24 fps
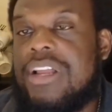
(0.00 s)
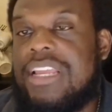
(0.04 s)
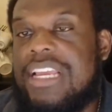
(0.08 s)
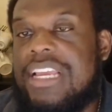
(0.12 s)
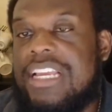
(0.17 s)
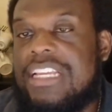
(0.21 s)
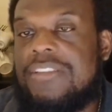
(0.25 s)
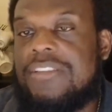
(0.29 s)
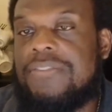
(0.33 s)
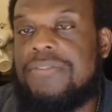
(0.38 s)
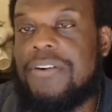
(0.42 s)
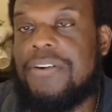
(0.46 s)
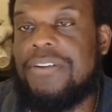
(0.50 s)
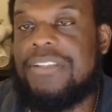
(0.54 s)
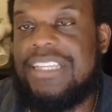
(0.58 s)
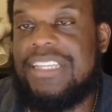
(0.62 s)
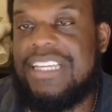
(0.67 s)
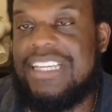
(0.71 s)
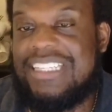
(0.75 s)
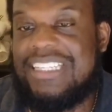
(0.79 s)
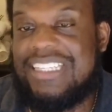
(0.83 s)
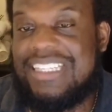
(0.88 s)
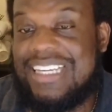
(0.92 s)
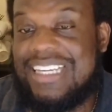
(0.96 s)
His first
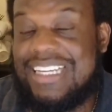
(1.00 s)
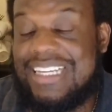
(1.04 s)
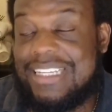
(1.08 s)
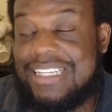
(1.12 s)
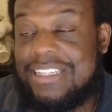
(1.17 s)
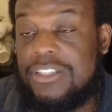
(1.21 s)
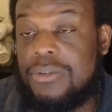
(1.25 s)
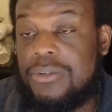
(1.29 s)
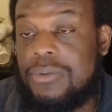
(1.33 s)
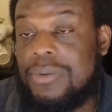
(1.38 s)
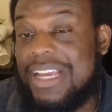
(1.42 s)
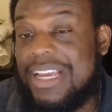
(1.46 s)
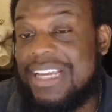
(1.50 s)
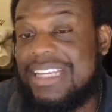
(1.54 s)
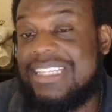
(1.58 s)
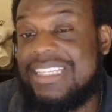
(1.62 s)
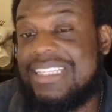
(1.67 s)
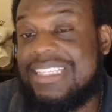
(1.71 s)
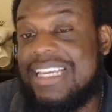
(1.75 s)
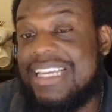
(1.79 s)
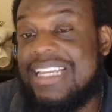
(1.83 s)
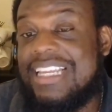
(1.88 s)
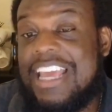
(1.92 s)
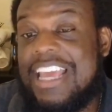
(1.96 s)
instinct is to
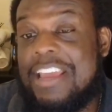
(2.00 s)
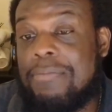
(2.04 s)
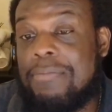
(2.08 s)
extend a